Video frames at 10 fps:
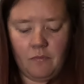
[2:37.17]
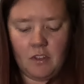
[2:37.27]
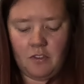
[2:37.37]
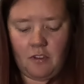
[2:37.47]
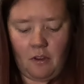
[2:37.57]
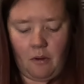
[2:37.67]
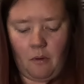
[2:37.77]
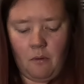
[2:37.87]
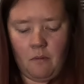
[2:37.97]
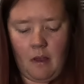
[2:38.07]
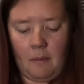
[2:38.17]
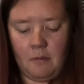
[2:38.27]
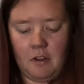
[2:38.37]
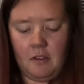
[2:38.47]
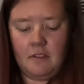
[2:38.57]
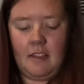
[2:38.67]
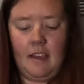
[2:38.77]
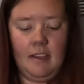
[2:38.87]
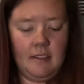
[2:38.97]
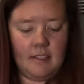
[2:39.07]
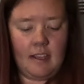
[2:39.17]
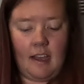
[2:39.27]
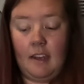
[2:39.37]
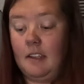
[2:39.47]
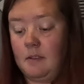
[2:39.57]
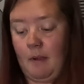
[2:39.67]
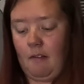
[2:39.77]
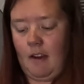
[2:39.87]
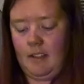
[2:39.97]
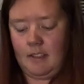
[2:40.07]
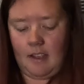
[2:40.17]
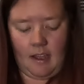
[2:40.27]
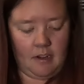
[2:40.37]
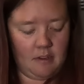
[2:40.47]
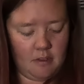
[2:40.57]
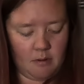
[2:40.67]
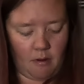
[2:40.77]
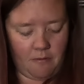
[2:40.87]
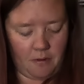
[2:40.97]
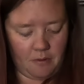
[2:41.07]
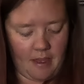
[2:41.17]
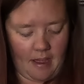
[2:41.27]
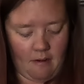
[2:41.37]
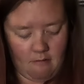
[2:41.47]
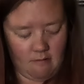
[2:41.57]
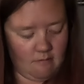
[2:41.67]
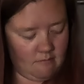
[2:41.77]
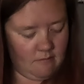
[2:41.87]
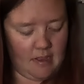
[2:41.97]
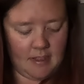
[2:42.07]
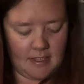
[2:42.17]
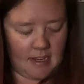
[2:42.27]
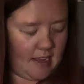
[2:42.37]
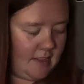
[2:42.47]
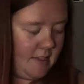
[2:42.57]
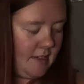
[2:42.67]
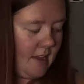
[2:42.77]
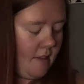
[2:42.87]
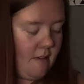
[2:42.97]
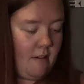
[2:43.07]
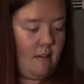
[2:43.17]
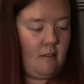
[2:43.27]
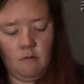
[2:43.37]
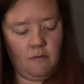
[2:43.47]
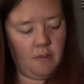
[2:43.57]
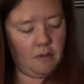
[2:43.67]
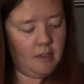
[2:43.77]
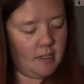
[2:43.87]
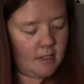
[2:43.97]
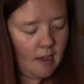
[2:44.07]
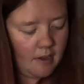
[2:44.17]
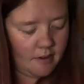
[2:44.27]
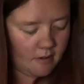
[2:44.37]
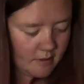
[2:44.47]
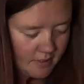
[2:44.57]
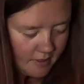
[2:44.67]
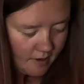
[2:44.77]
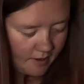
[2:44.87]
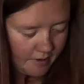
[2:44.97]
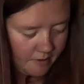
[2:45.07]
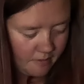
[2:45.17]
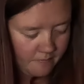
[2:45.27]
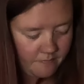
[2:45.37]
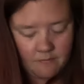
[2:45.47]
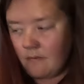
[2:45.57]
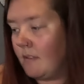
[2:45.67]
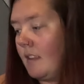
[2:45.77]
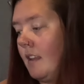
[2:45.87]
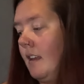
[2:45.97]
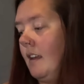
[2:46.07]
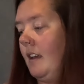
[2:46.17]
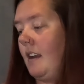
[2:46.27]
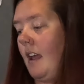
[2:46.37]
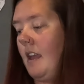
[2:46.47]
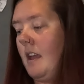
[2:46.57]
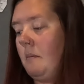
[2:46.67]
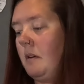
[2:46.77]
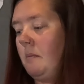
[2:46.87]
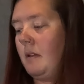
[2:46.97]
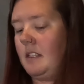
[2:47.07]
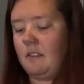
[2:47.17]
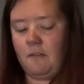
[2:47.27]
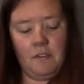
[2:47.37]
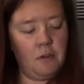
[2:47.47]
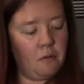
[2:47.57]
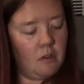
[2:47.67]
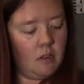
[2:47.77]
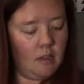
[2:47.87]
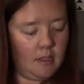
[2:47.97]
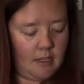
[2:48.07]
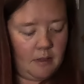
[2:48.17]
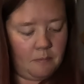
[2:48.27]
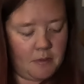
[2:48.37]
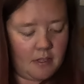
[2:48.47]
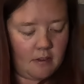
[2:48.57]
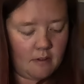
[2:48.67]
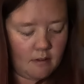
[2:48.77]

So I'm going to use the inside as my right side. So I'll fold that insides together. We'll fold this hot dog style. And I am going to place a few clips.